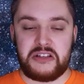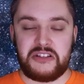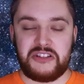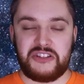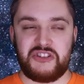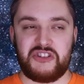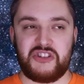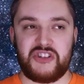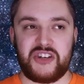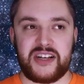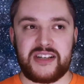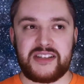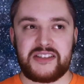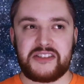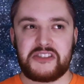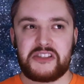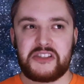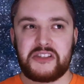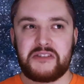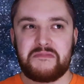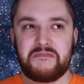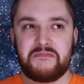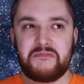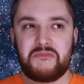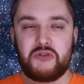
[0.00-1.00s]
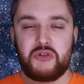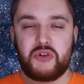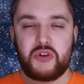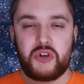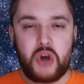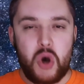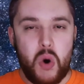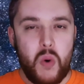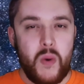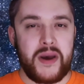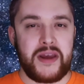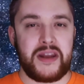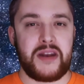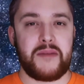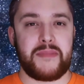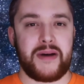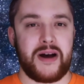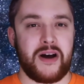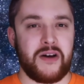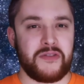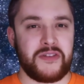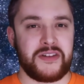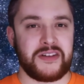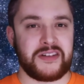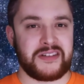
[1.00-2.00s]
just going
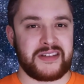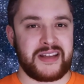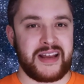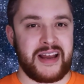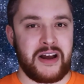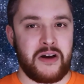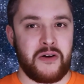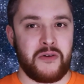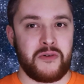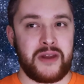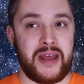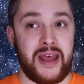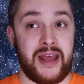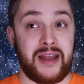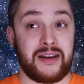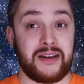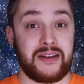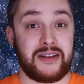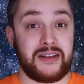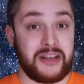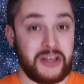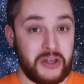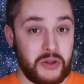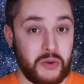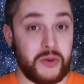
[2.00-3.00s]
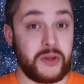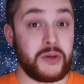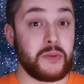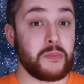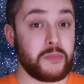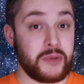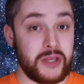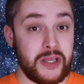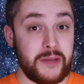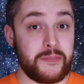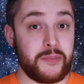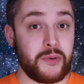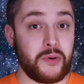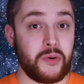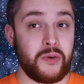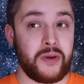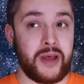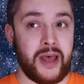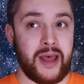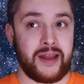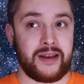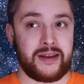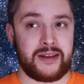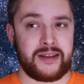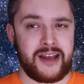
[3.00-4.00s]
about this town and killing people
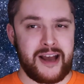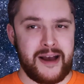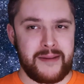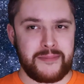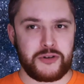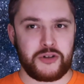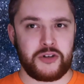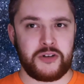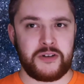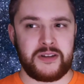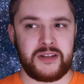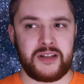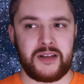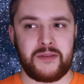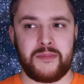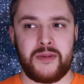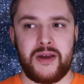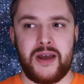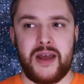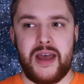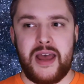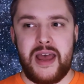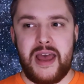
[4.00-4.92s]
and capturing them